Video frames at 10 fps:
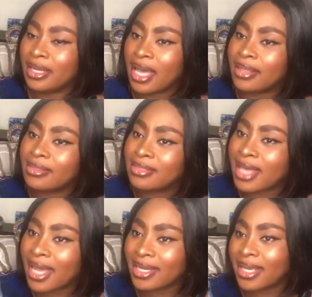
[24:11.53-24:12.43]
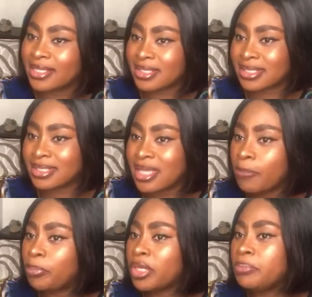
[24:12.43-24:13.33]
And that is
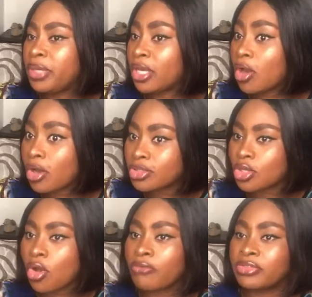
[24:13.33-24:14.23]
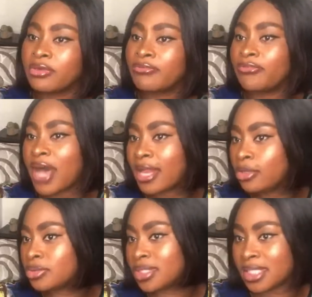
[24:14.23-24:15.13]
simply because of the
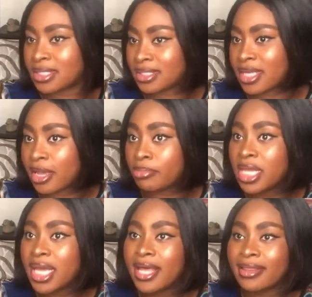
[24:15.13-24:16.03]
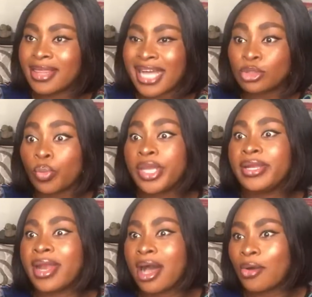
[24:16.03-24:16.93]
value system that we
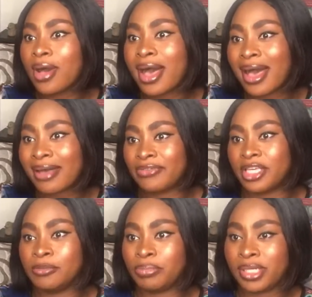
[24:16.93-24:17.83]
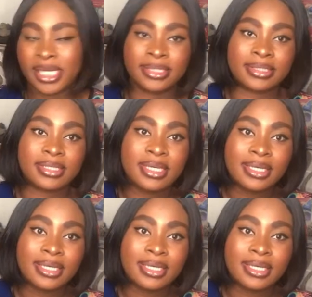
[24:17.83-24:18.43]
now have in place.